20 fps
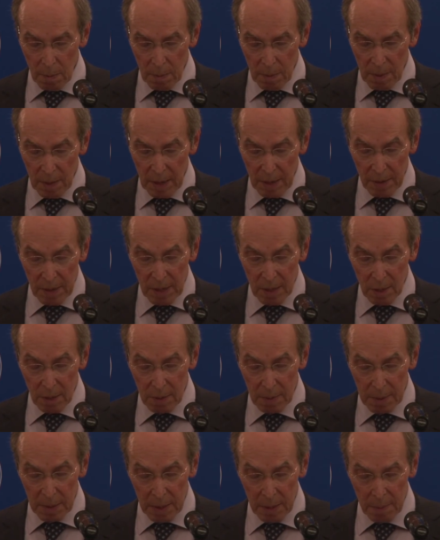They're either
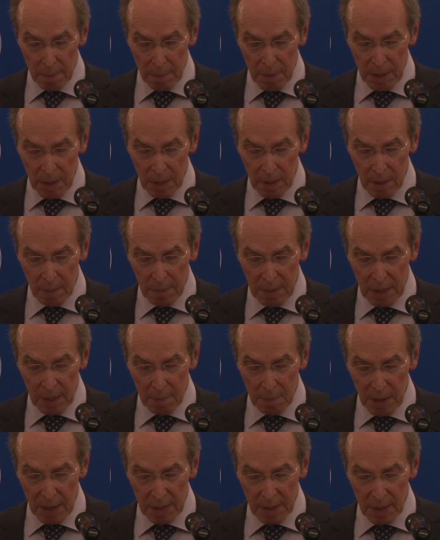being
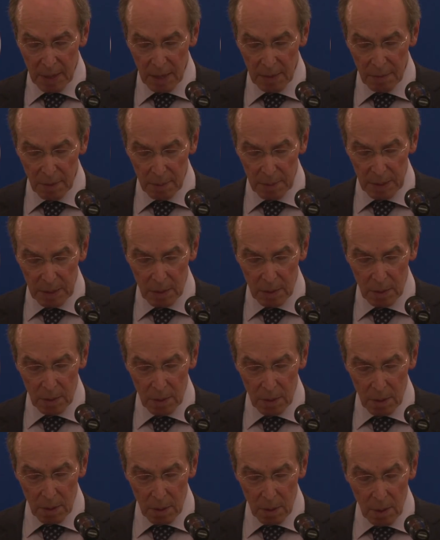committed by the government
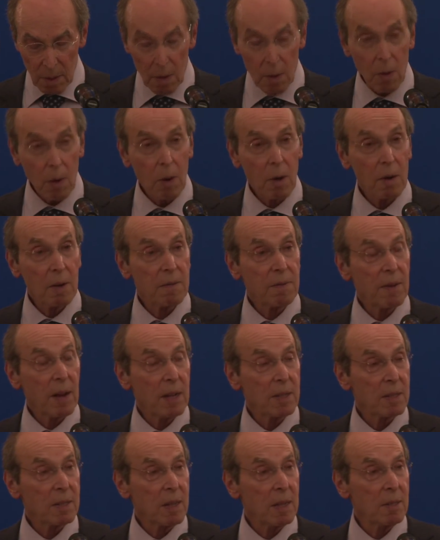or, if
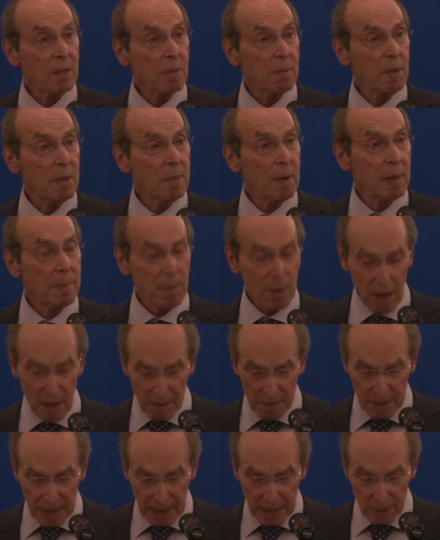ostensibly, by
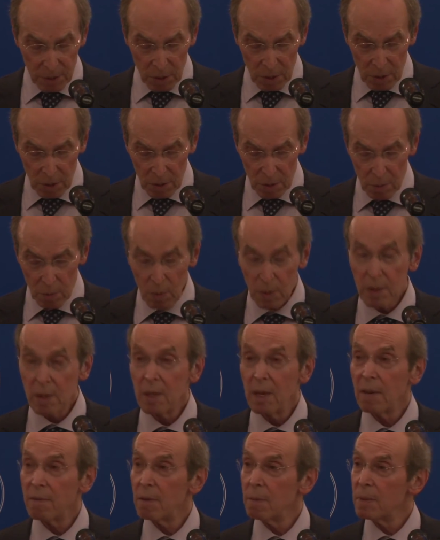private agents with the
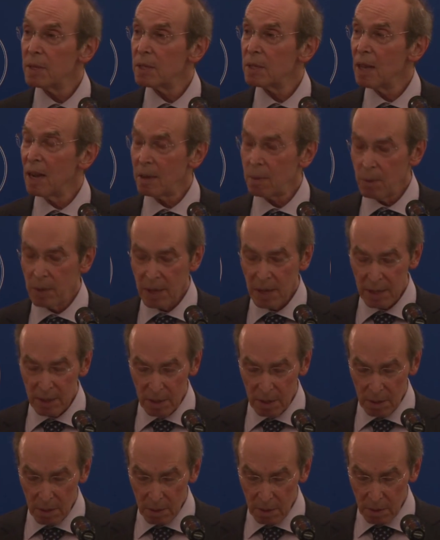government's
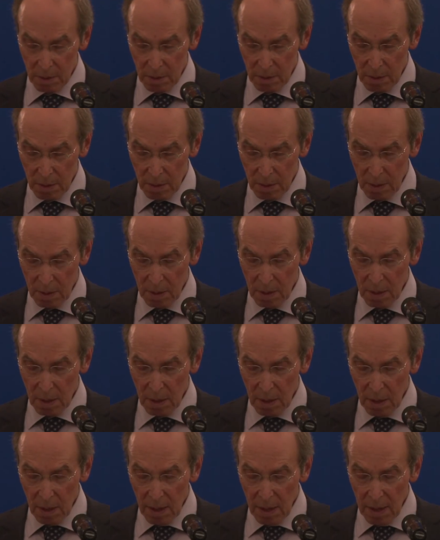acquiescence.
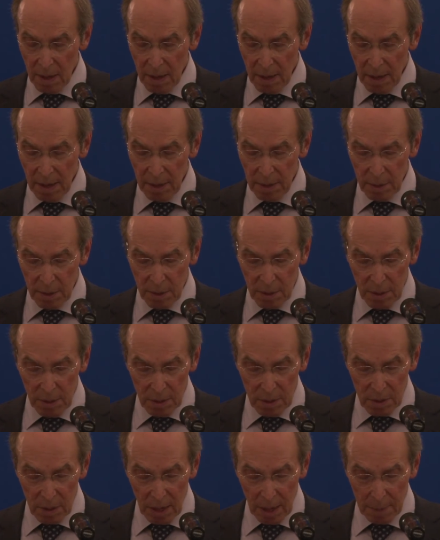In a
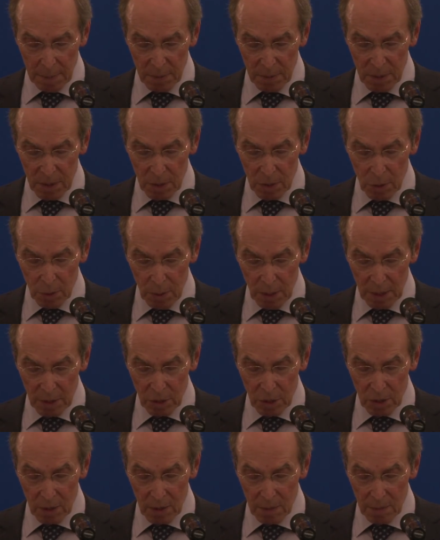third type of
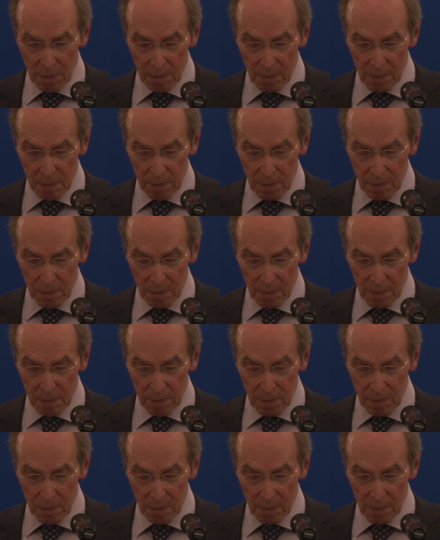situation,